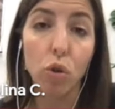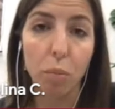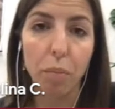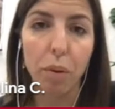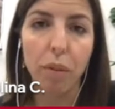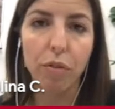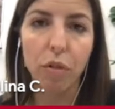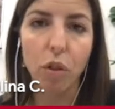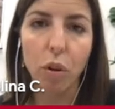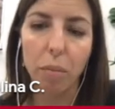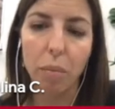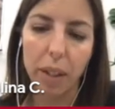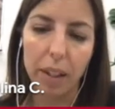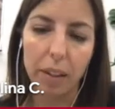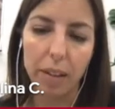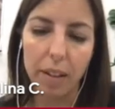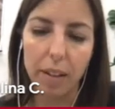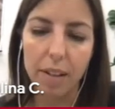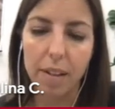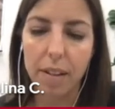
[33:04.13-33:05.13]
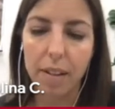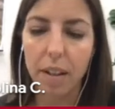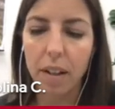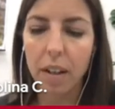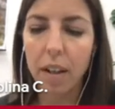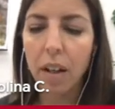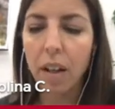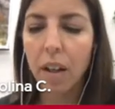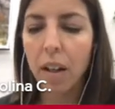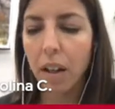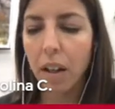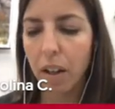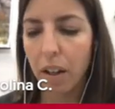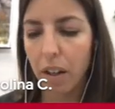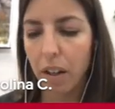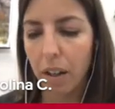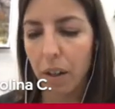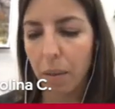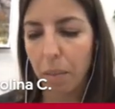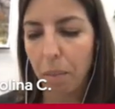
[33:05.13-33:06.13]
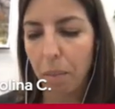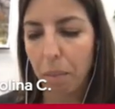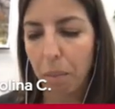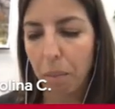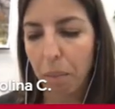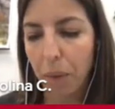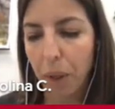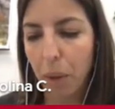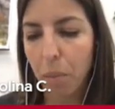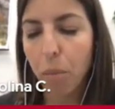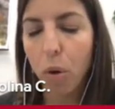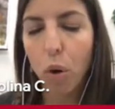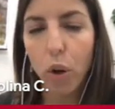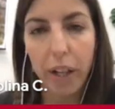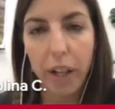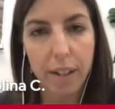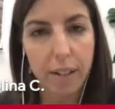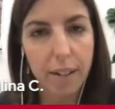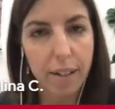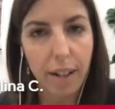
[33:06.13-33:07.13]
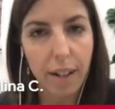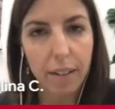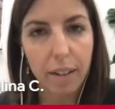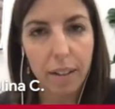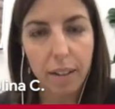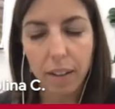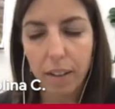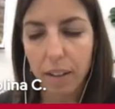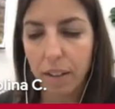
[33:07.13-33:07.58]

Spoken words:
perform in this more extended